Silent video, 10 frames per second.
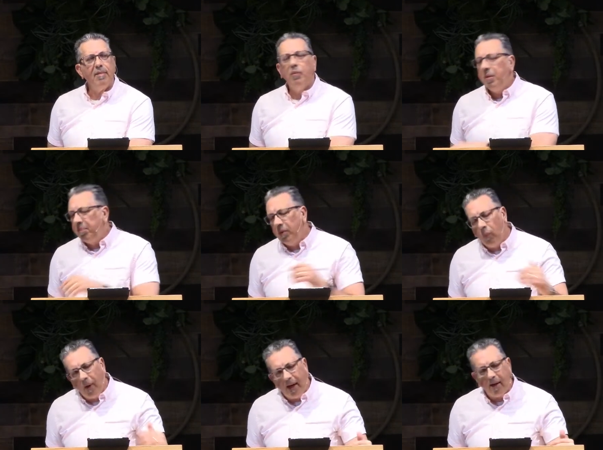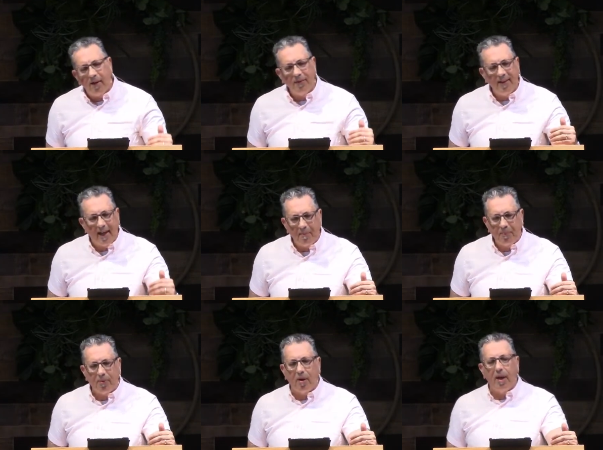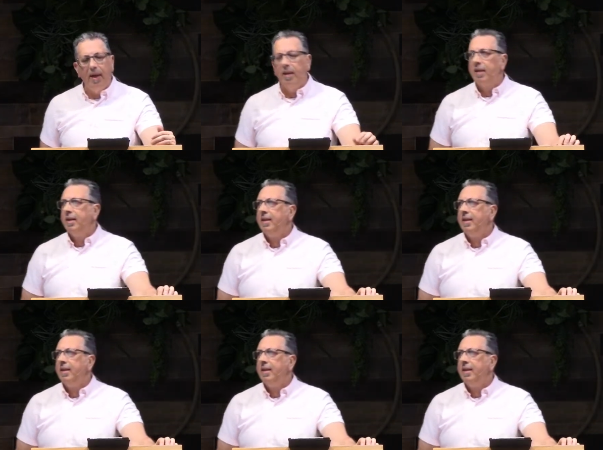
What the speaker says: May we beware of that pride.